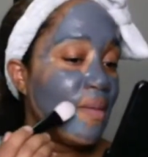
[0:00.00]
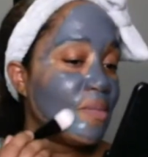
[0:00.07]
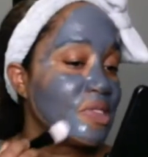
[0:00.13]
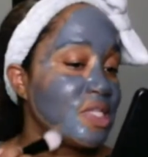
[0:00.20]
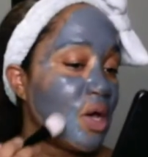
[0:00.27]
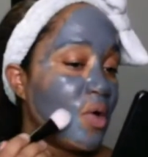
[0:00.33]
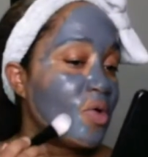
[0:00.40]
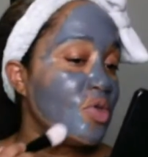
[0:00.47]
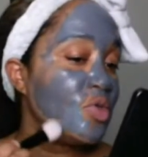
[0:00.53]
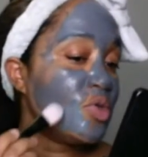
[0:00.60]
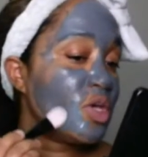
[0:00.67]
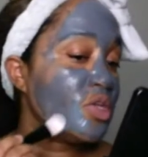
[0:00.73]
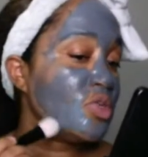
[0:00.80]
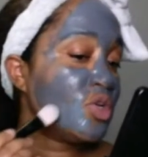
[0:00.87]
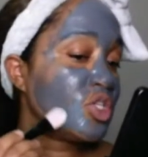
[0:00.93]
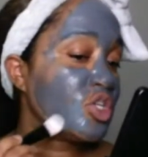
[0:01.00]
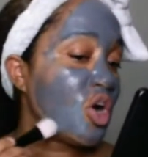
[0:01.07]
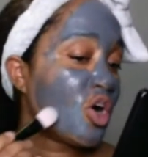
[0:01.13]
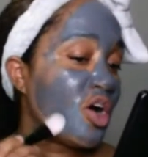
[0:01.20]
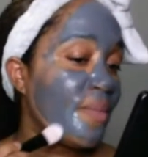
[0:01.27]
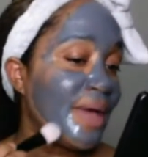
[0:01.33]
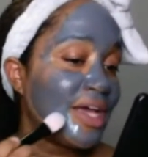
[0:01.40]
So you can do a
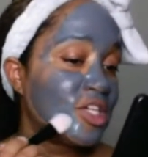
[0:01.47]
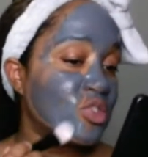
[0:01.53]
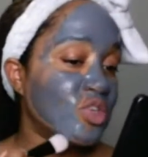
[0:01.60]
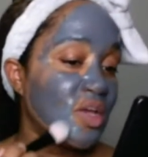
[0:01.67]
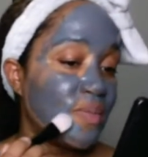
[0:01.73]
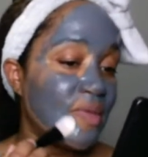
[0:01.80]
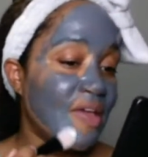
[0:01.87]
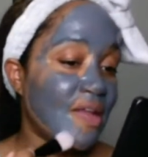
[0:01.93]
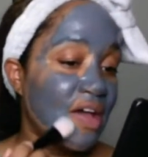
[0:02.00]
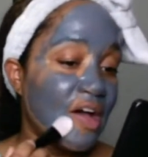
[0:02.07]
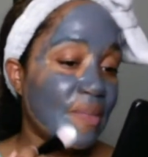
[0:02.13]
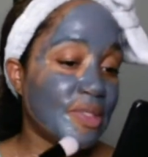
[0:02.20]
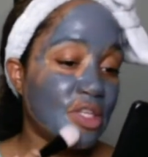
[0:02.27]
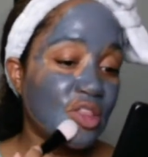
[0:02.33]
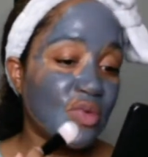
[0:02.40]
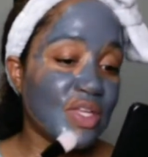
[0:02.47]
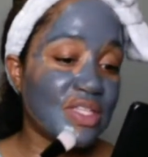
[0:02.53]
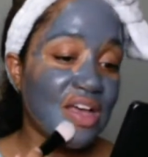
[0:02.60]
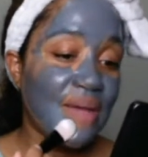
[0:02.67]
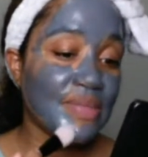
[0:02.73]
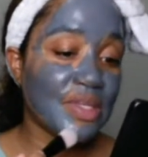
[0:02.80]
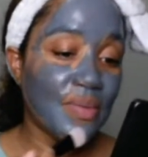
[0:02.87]
charcoal mask treatment up to 3
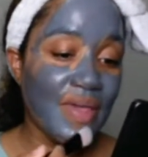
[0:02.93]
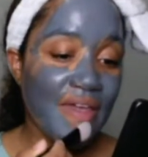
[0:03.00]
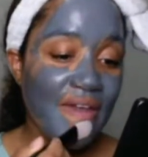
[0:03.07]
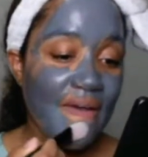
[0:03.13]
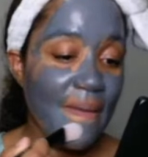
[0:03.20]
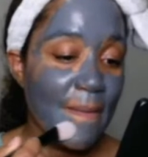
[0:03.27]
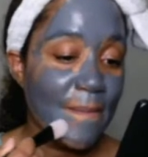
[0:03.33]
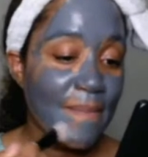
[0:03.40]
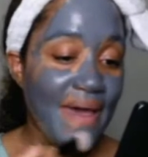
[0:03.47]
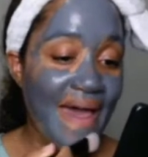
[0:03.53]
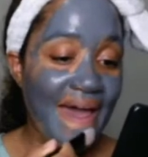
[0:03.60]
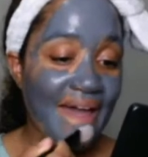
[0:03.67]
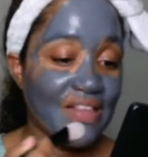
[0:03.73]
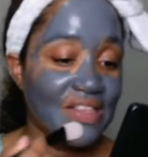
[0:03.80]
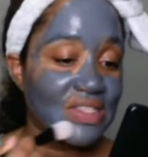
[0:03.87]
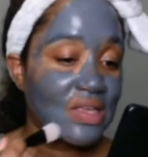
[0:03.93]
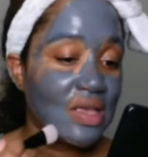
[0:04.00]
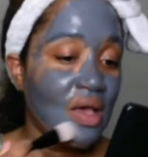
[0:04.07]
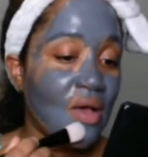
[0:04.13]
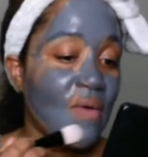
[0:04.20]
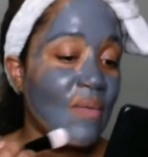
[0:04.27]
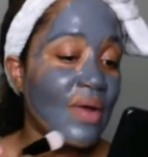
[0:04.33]
times a week max,
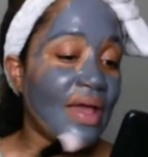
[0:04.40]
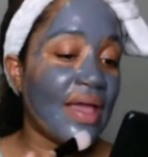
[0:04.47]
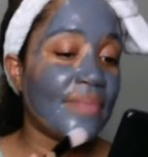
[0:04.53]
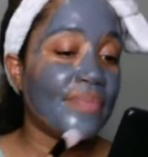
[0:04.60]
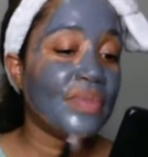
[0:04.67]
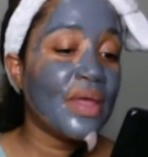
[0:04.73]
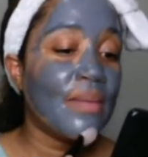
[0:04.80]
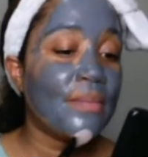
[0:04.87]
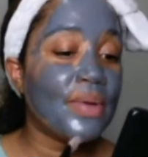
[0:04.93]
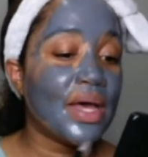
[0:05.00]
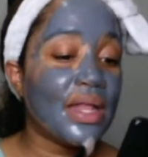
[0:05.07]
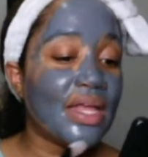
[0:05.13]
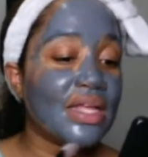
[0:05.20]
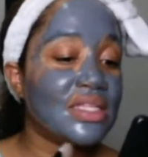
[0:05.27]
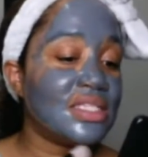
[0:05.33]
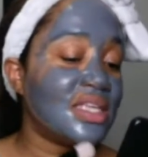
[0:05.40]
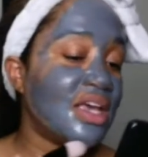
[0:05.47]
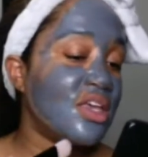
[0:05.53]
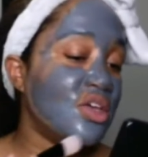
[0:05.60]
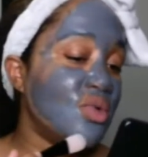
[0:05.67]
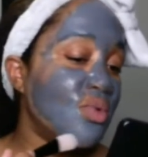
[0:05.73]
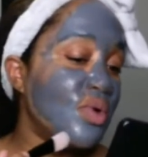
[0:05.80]
right? But let's say
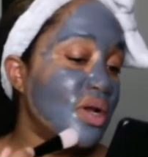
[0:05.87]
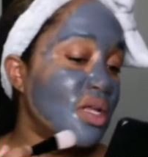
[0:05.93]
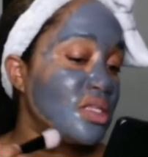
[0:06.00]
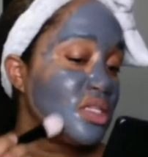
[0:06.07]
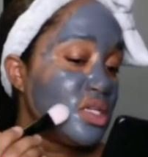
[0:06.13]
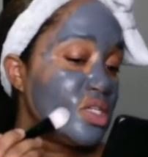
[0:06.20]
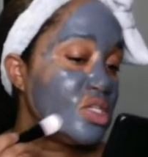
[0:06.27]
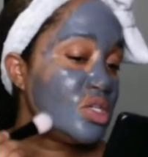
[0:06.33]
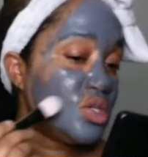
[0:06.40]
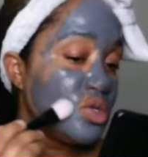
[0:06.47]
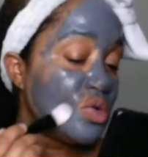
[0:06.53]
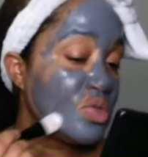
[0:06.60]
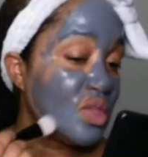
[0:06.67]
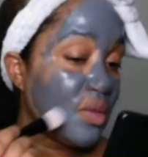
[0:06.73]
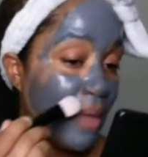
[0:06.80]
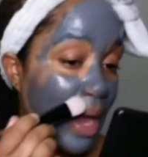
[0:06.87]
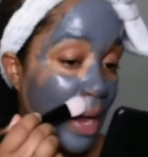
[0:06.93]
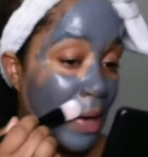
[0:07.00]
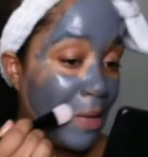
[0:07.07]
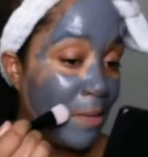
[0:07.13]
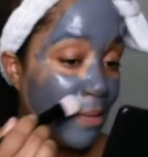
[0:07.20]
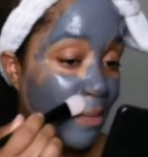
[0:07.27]
you wanted to do the
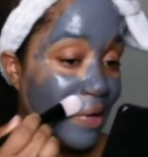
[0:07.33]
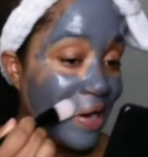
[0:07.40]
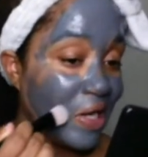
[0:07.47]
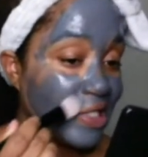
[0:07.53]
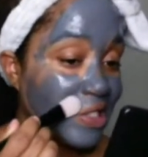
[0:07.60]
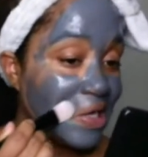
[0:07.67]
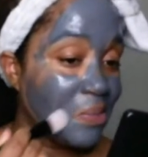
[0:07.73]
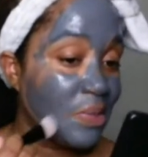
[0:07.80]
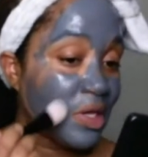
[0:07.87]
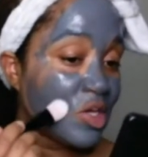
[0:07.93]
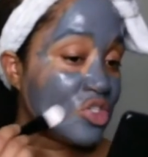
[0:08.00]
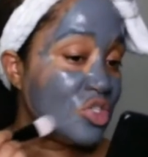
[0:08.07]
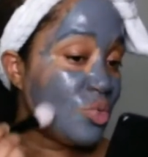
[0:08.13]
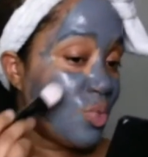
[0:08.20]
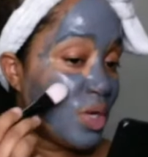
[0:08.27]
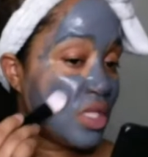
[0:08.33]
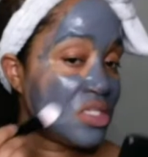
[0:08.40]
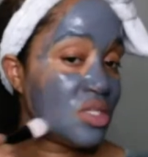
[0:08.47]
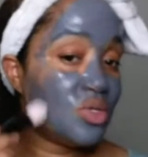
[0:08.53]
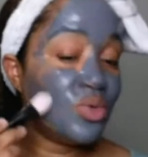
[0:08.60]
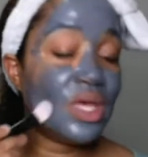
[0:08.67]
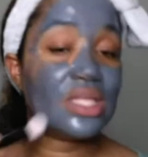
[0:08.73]
microdermabrasion because you
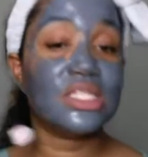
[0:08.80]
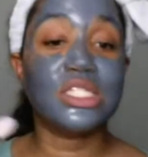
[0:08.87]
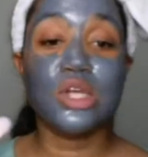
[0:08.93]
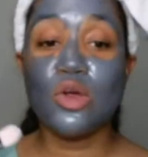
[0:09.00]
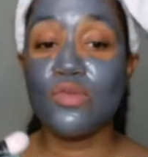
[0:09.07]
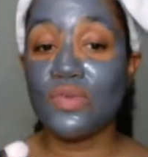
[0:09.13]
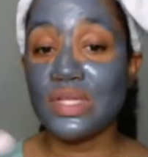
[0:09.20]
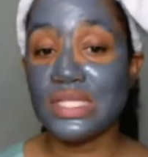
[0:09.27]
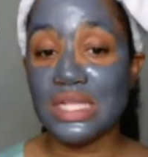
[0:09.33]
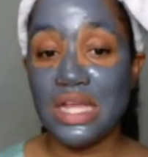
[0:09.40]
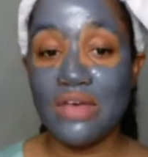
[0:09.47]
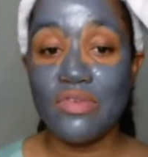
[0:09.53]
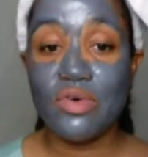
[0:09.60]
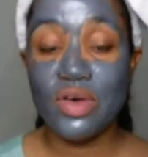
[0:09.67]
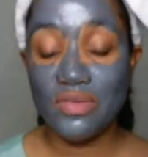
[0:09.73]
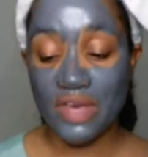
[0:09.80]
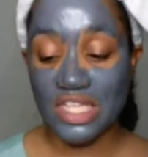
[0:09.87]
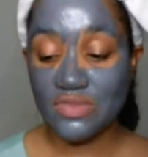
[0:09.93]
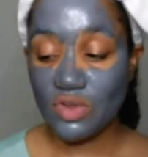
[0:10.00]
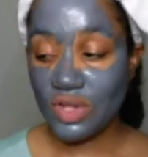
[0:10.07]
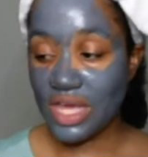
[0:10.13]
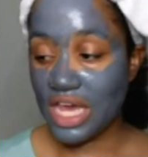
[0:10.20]
wanted to do that surface level of
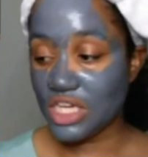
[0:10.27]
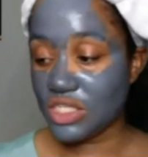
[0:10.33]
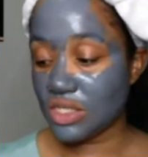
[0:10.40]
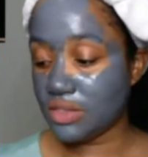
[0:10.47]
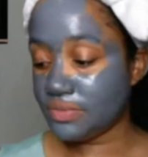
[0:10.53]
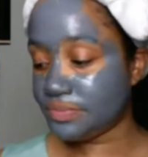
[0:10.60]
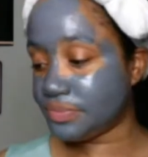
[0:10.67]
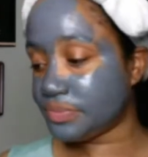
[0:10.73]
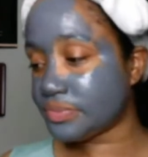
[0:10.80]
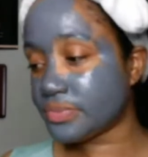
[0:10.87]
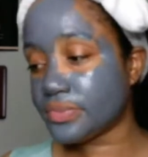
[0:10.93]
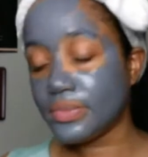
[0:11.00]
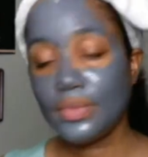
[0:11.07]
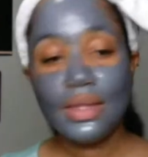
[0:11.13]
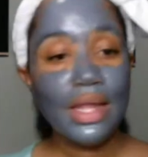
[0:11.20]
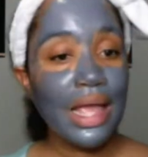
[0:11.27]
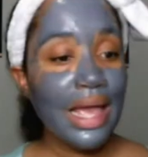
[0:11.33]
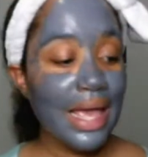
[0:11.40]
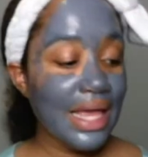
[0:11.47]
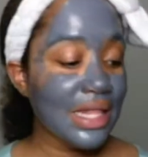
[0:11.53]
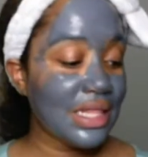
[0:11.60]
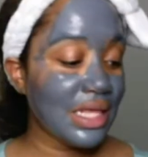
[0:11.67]
exfoliation,
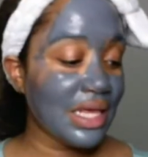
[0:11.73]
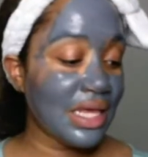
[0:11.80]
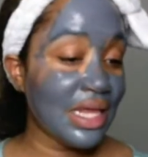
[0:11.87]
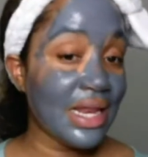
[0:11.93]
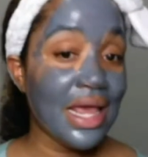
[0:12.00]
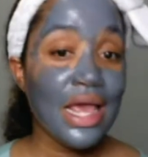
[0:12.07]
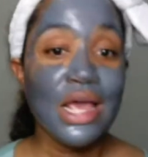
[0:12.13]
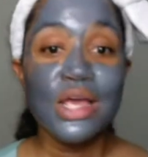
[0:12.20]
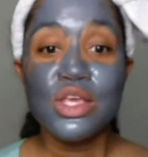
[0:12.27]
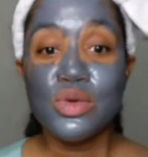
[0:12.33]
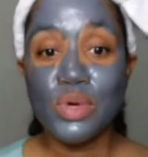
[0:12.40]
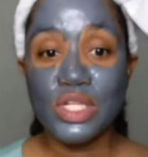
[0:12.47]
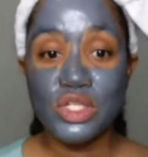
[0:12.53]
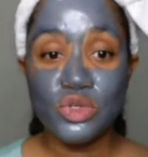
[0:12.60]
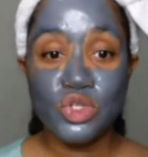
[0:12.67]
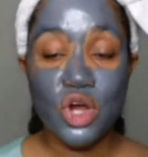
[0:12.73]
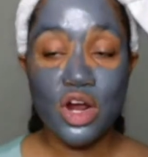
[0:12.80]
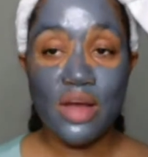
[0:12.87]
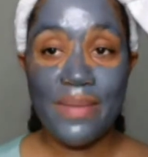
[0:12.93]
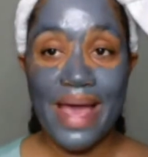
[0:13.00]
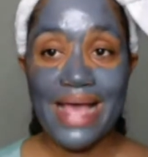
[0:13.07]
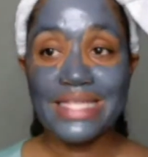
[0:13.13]
and then you want to do
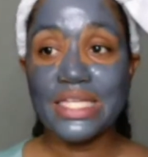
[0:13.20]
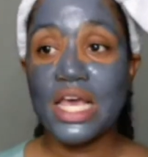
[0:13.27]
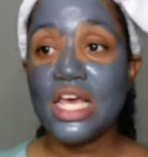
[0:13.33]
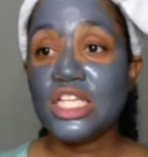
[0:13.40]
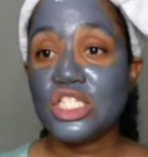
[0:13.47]
charcoal mask.